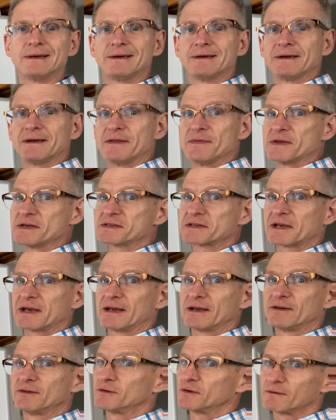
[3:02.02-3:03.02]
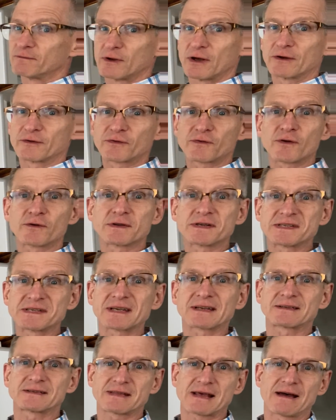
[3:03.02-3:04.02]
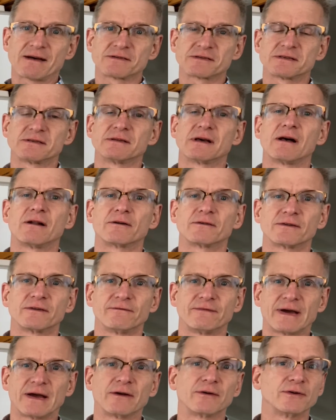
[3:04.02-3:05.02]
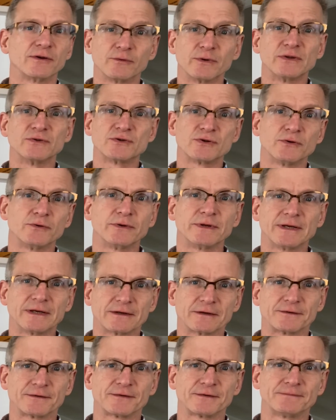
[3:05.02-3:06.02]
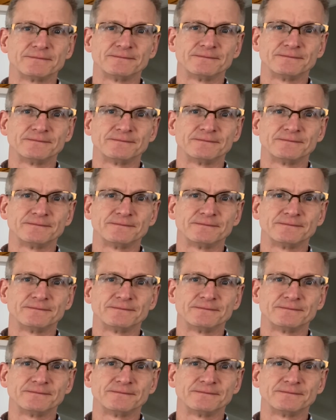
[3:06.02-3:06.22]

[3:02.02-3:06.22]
In this case, you've lost $36,000 of value in 2 years.